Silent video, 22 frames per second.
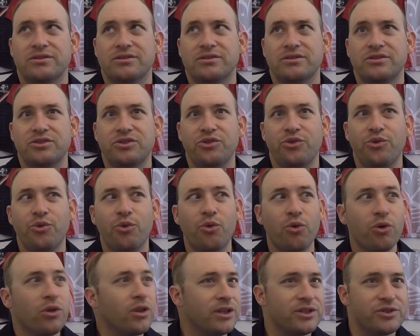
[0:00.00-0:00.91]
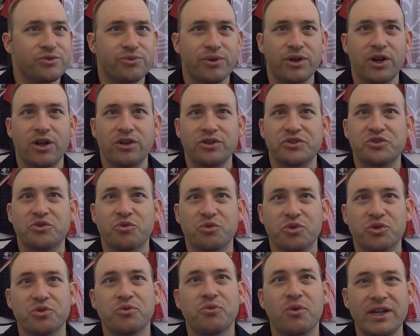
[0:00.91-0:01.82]
New Orleans went on to score
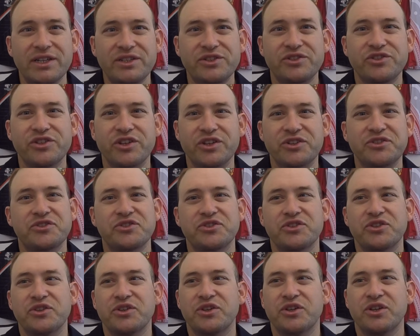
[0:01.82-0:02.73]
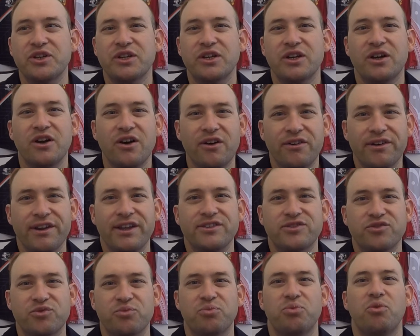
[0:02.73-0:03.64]
26
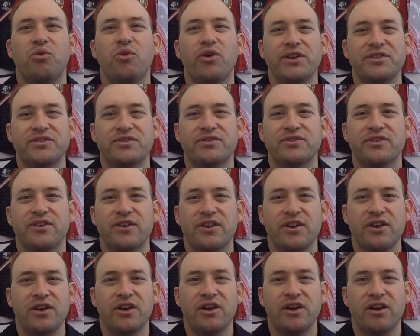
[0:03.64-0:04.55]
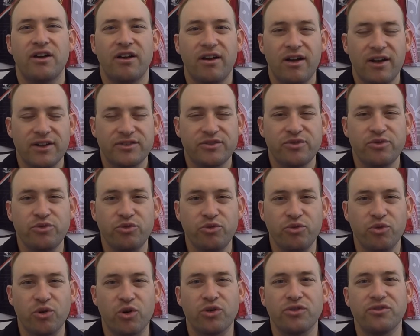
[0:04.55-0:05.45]
unanswered points
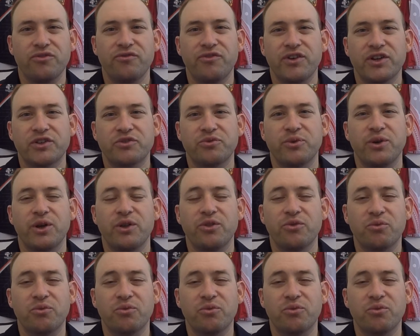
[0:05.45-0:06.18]
to earn the victory on the